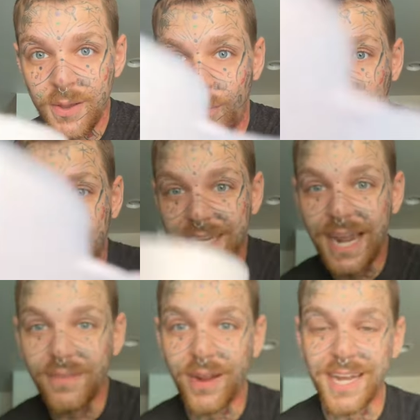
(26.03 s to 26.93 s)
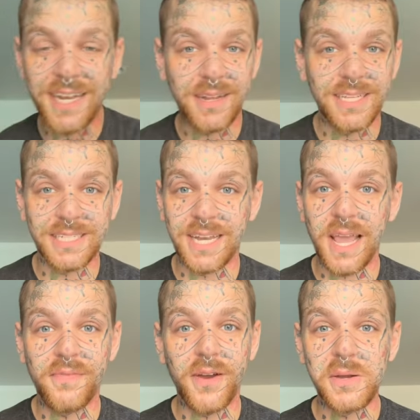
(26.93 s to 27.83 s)
We're going to dive right into this
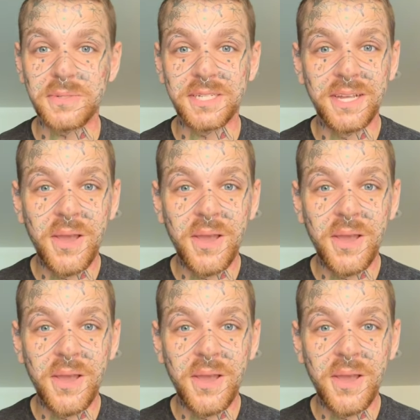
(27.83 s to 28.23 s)
today, folks.